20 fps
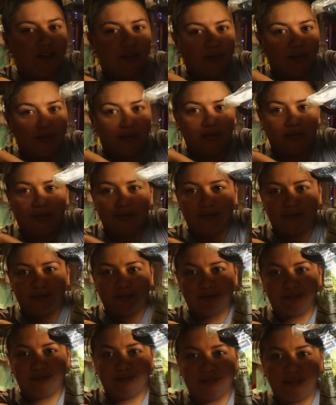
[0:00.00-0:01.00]
your
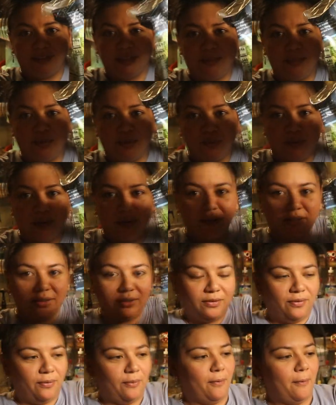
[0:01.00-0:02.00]
number one
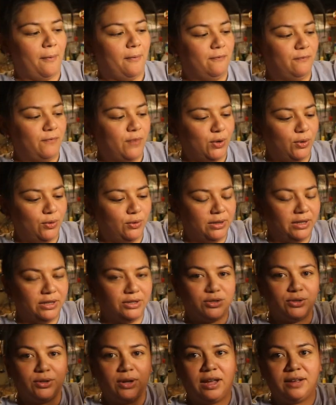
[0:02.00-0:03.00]
food
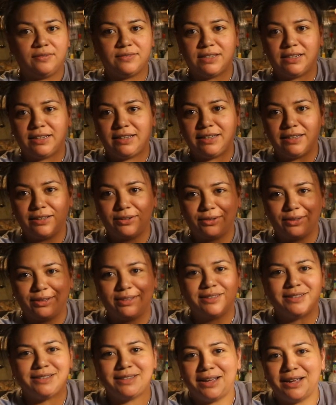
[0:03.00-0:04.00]
that you have to eat all
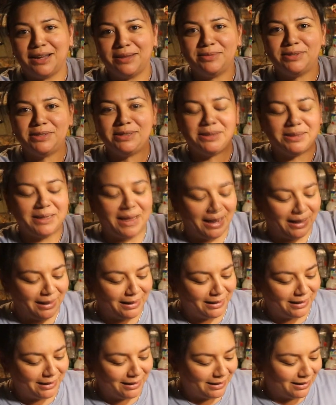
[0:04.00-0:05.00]
the time is
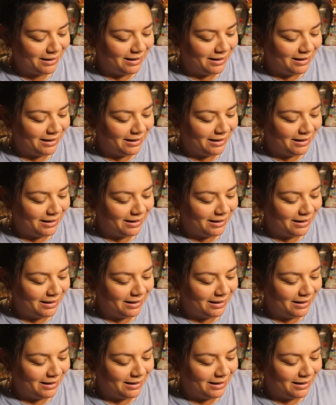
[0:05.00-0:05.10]
salad.